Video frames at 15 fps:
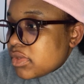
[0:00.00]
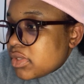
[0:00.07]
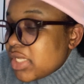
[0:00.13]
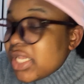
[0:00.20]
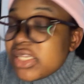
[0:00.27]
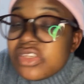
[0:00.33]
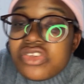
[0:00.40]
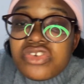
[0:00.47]

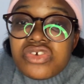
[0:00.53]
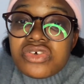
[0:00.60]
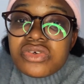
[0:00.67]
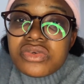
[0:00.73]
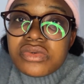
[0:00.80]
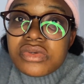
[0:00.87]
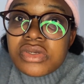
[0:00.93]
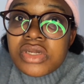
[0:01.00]
That is
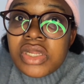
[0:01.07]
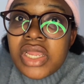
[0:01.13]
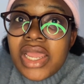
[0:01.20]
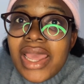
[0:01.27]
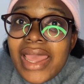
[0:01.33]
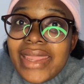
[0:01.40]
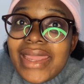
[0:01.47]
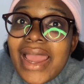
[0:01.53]
true.
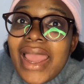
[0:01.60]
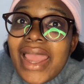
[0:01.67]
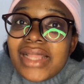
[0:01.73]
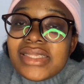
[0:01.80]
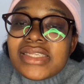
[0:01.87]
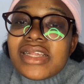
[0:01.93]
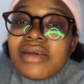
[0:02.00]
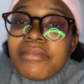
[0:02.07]
Yeah,
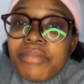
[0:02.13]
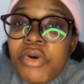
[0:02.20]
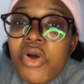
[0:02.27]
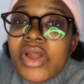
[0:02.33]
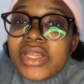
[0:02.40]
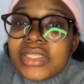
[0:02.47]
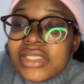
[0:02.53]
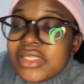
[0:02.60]
at some
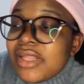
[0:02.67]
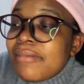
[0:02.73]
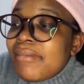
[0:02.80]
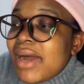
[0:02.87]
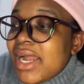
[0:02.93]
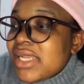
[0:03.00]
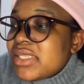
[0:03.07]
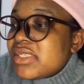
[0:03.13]
point the
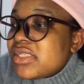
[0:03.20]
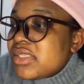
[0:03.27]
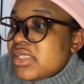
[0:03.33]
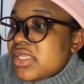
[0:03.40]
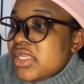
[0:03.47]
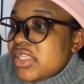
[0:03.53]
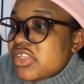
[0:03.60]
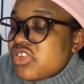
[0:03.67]
mines
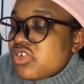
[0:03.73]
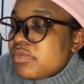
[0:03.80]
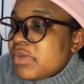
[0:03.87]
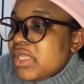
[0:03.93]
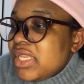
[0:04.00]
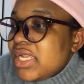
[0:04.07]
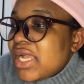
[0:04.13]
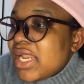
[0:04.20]
needs to be
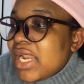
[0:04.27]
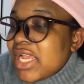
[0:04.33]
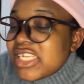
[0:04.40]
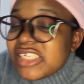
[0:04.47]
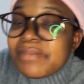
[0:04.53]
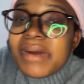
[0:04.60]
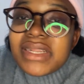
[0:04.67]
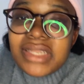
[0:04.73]

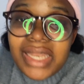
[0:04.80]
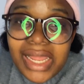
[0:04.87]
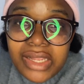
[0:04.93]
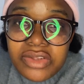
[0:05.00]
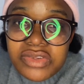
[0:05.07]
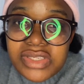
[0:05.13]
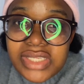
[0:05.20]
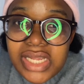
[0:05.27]
legalized, but like
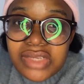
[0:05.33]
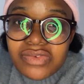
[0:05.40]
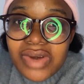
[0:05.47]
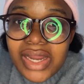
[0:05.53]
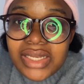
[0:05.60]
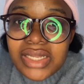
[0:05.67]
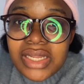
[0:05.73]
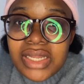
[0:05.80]
you said,
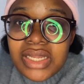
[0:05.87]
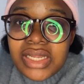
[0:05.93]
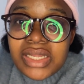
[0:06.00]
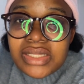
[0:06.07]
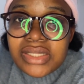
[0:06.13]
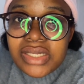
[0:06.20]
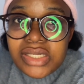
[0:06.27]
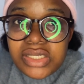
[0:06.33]
right?
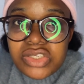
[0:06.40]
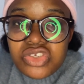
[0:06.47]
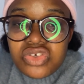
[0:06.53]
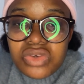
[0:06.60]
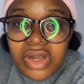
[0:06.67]
The issue